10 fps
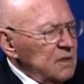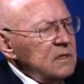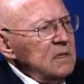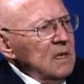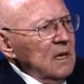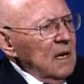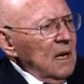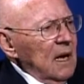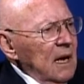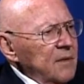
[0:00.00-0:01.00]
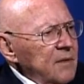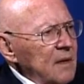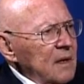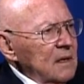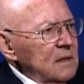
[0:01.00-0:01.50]
Yeah. And
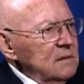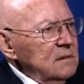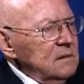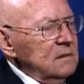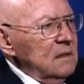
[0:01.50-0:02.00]
otherwise, it could affect the